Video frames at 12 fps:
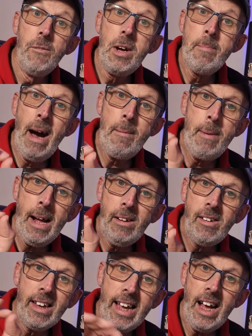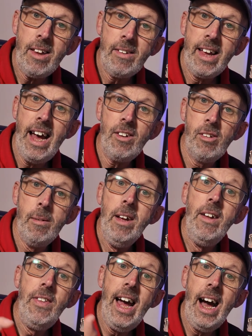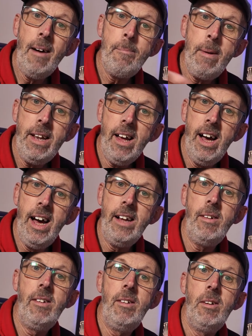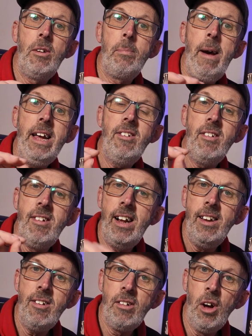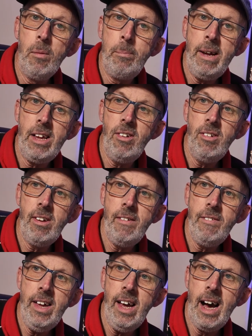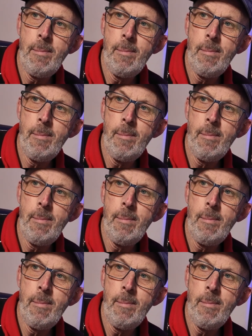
We might be able to get some. There have been space telescope pictures of it.